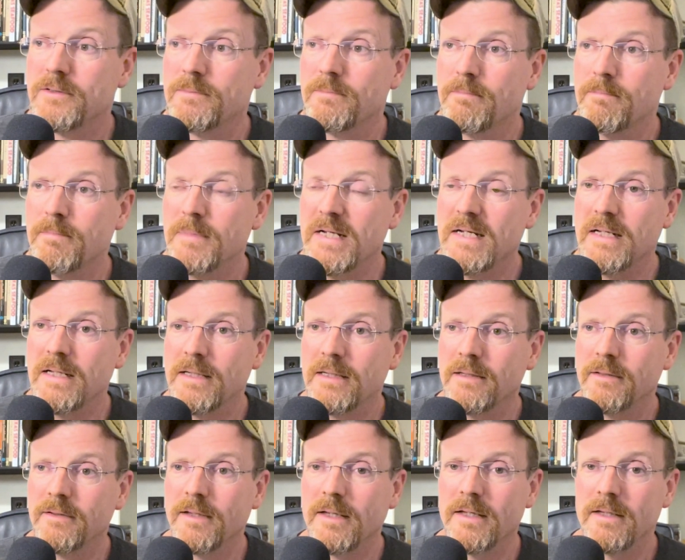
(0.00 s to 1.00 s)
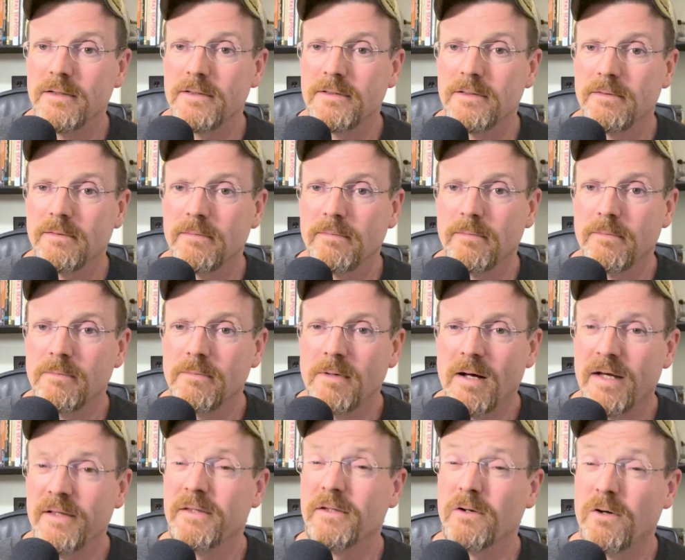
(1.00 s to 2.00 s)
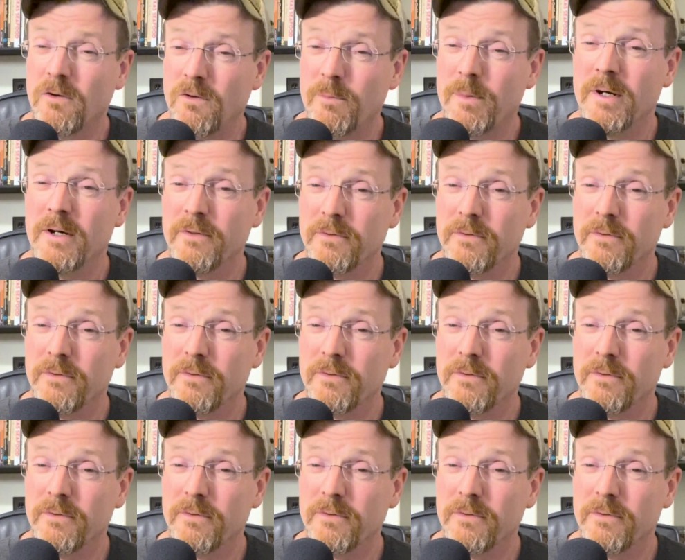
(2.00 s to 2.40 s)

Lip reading: meaning that I think all my